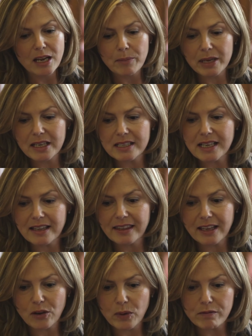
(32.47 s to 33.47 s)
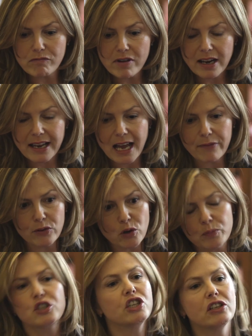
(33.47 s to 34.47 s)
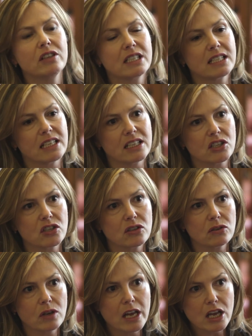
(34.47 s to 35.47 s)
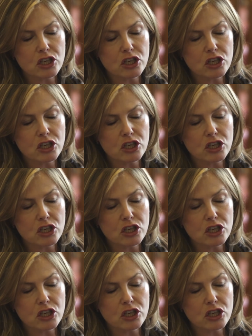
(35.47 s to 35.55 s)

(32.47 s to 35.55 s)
because I think we really have an opportunity to